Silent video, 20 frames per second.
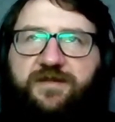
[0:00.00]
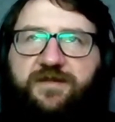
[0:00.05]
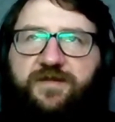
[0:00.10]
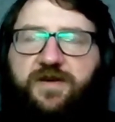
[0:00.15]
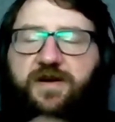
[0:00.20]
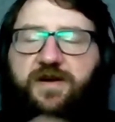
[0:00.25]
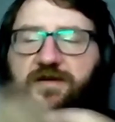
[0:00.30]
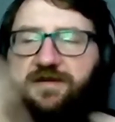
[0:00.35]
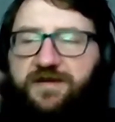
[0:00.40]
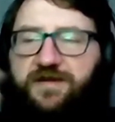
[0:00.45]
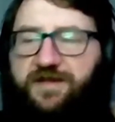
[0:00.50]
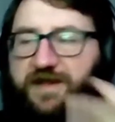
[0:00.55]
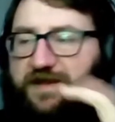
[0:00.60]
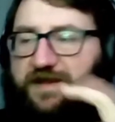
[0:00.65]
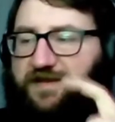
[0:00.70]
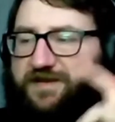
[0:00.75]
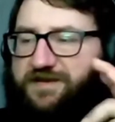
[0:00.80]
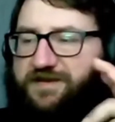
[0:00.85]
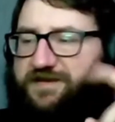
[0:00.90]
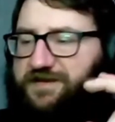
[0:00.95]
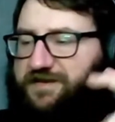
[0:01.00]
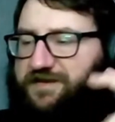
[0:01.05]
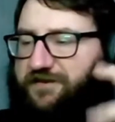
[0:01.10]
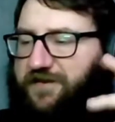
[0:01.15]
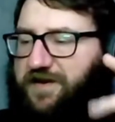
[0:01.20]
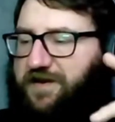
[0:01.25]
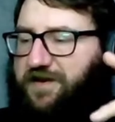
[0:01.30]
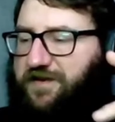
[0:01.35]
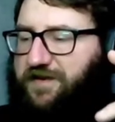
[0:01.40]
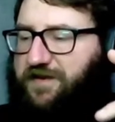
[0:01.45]
If you're all like, this is the
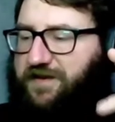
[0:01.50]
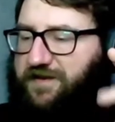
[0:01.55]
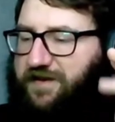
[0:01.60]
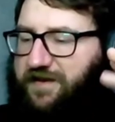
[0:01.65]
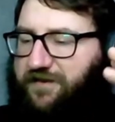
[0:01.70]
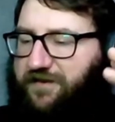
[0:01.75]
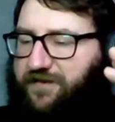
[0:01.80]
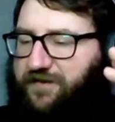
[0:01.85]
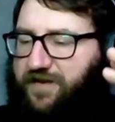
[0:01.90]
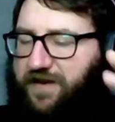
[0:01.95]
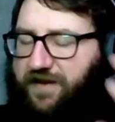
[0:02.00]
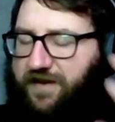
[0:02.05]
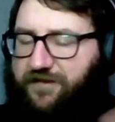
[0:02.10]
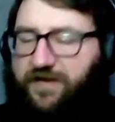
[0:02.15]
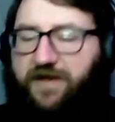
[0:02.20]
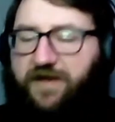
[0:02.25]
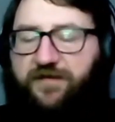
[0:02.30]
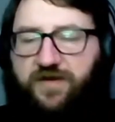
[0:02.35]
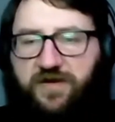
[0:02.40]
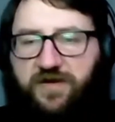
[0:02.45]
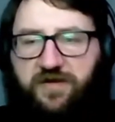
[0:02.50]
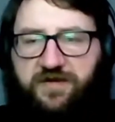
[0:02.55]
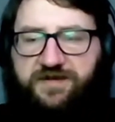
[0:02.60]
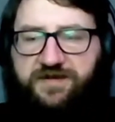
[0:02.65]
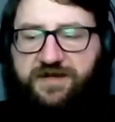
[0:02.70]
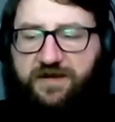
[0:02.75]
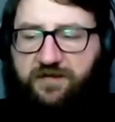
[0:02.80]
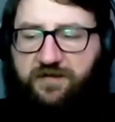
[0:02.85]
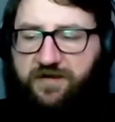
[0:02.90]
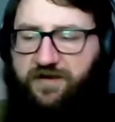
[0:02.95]
funny thing, like, if have you ever
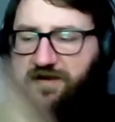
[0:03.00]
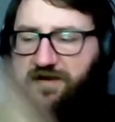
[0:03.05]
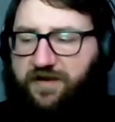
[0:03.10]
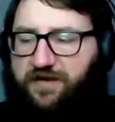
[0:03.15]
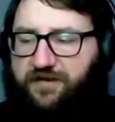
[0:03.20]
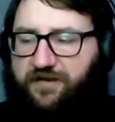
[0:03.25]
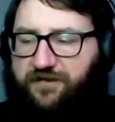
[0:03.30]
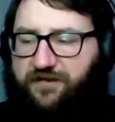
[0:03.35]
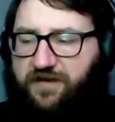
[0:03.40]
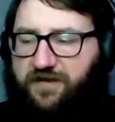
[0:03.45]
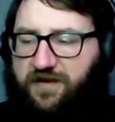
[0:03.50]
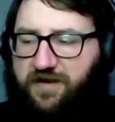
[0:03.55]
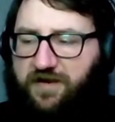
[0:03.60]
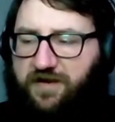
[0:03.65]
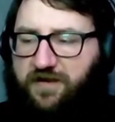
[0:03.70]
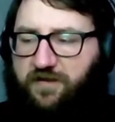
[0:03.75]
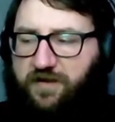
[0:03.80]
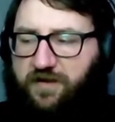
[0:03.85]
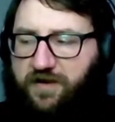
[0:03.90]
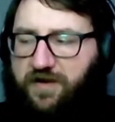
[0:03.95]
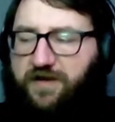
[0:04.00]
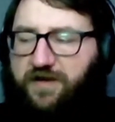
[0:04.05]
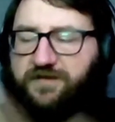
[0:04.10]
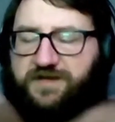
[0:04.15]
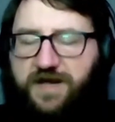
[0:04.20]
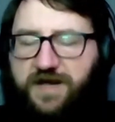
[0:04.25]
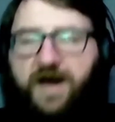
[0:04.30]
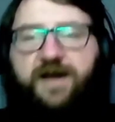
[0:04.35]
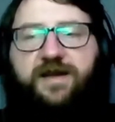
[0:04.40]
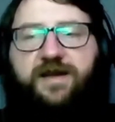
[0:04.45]
noticed, like, when you're
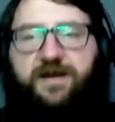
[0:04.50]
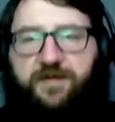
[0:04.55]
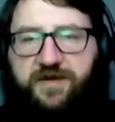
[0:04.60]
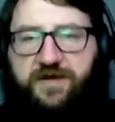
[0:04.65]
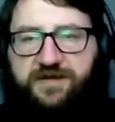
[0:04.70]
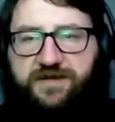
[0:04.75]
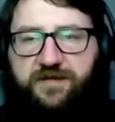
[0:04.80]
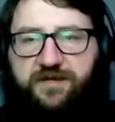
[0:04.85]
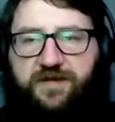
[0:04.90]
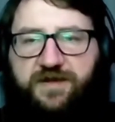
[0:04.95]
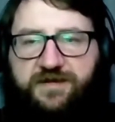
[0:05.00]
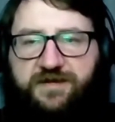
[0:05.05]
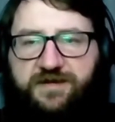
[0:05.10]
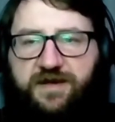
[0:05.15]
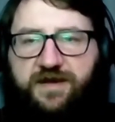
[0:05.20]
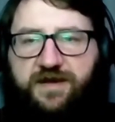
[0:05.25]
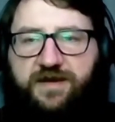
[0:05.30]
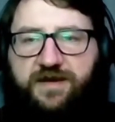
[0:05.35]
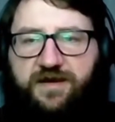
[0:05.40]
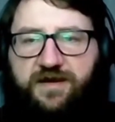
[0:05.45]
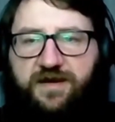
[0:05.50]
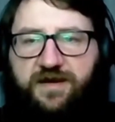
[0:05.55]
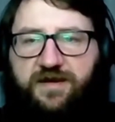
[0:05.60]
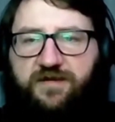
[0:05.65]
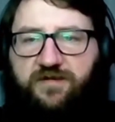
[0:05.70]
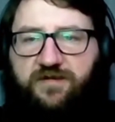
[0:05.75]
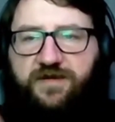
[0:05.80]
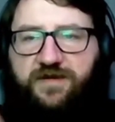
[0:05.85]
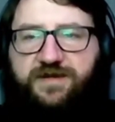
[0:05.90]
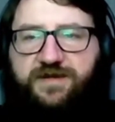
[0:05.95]
out talking about something, say
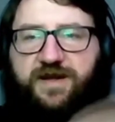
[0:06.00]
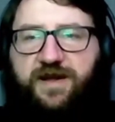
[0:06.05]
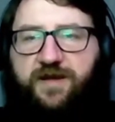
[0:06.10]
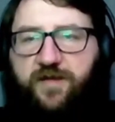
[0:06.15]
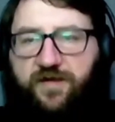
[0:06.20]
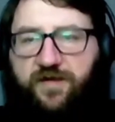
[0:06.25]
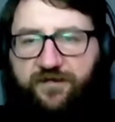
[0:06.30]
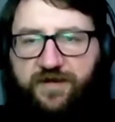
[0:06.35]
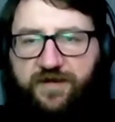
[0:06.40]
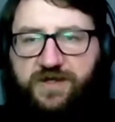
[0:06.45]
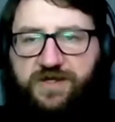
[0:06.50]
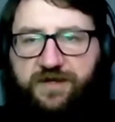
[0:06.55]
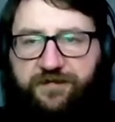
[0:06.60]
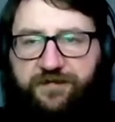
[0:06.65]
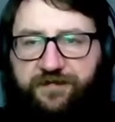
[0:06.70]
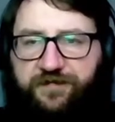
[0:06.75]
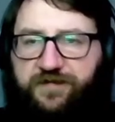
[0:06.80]
we're out talking about fishing,